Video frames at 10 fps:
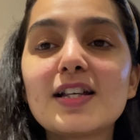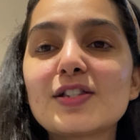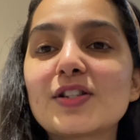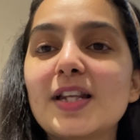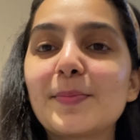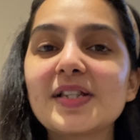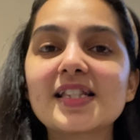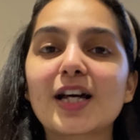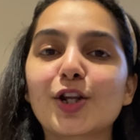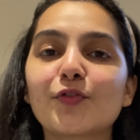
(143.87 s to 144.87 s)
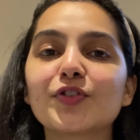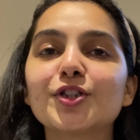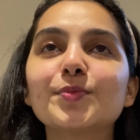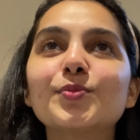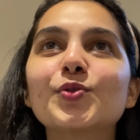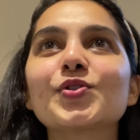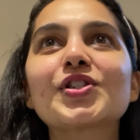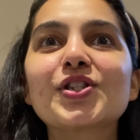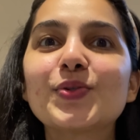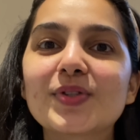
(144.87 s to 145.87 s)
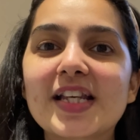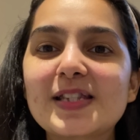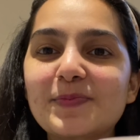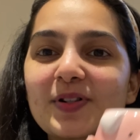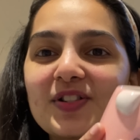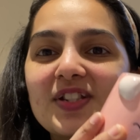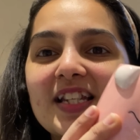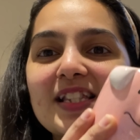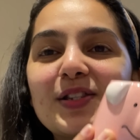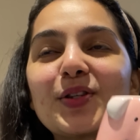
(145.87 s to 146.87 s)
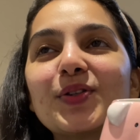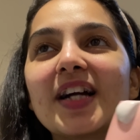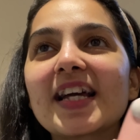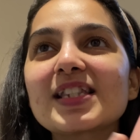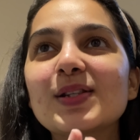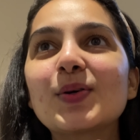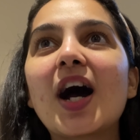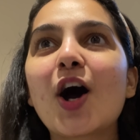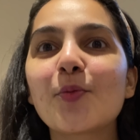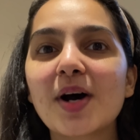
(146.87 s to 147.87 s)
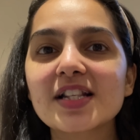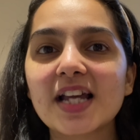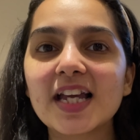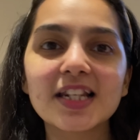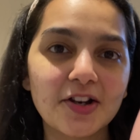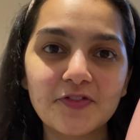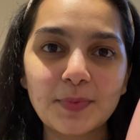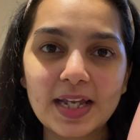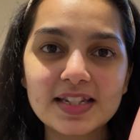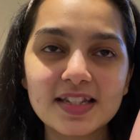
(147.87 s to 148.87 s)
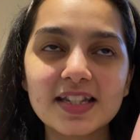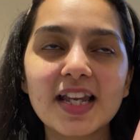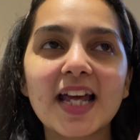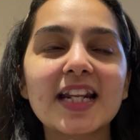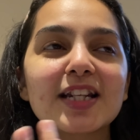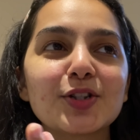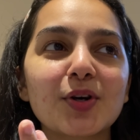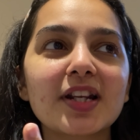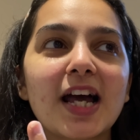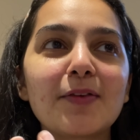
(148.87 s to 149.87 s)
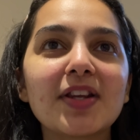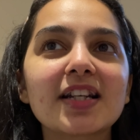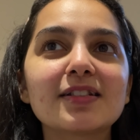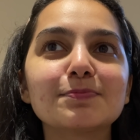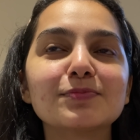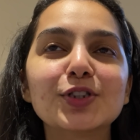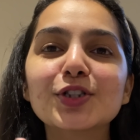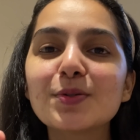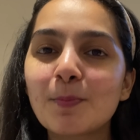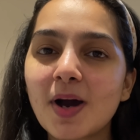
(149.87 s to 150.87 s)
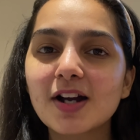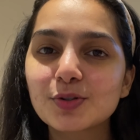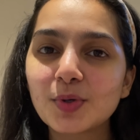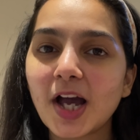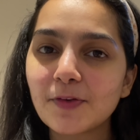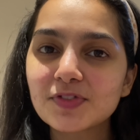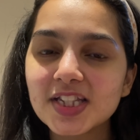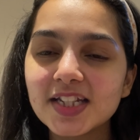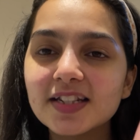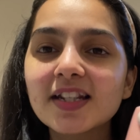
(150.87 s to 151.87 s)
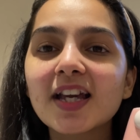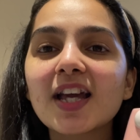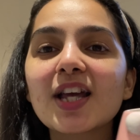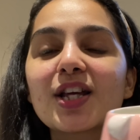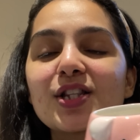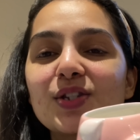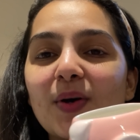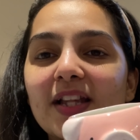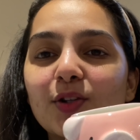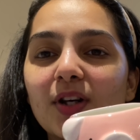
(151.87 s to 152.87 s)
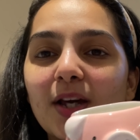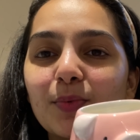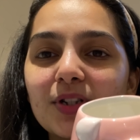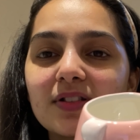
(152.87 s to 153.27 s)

So let me start off with the most cutest purchase. So you guys know how much I love my tea and I did not have like a good mug to have tea in so i thought i would